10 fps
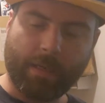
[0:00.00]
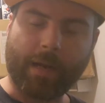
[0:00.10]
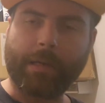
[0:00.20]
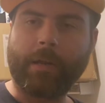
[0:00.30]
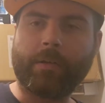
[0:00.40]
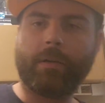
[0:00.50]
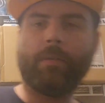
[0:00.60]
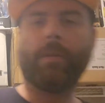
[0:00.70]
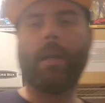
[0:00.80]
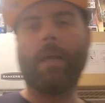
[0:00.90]
a character
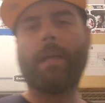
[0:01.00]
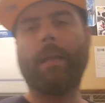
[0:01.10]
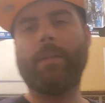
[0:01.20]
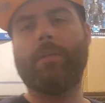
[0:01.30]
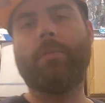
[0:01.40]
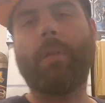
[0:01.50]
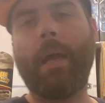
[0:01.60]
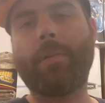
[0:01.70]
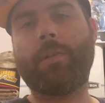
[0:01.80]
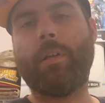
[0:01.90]
that I got into
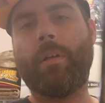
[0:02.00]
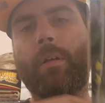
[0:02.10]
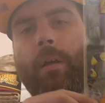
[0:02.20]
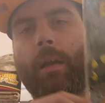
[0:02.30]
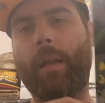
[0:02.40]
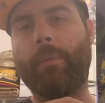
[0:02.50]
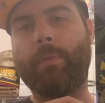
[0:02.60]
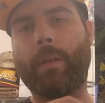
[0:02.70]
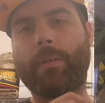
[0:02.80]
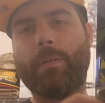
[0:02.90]
last year, and
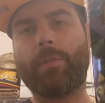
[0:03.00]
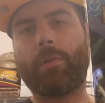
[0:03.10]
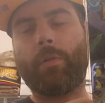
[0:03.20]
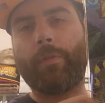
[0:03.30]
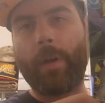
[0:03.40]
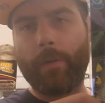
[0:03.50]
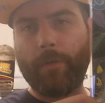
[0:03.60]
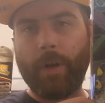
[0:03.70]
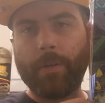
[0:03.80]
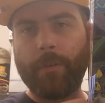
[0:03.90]
I'm just growing very
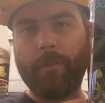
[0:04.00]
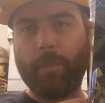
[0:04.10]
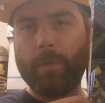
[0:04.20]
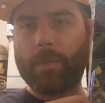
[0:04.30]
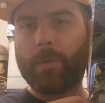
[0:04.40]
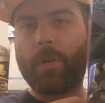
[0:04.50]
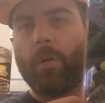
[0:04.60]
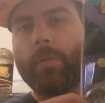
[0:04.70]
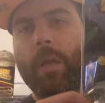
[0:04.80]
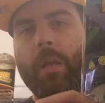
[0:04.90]
fond of, Booster
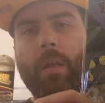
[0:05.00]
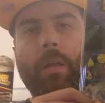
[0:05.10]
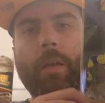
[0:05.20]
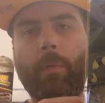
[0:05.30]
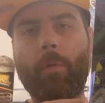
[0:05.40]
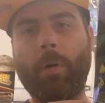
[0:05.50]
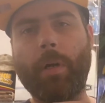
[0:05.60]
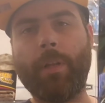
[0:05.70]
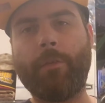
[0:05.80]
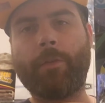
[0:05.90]
Gold. Number
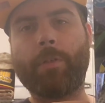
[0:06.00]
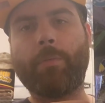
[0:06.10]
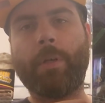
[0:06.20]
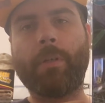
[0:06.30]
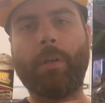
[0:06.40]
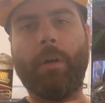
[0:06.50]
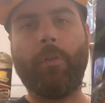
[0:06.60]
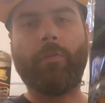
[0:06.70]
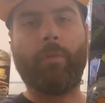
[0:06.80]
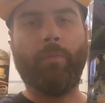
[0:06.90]
1, the first appearance
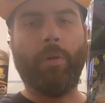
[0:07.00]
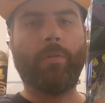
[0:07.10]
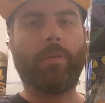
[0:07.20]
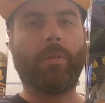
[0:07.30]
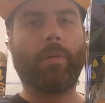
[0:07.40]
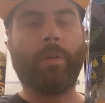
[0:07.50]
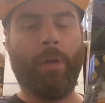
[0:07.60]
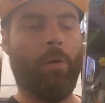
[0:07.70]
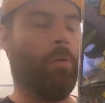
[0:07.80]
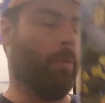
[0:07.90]
of Booster
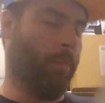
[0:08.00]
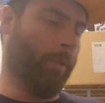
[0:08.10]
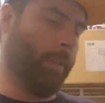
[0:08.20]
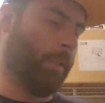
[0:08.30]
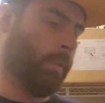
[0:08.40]
Gold.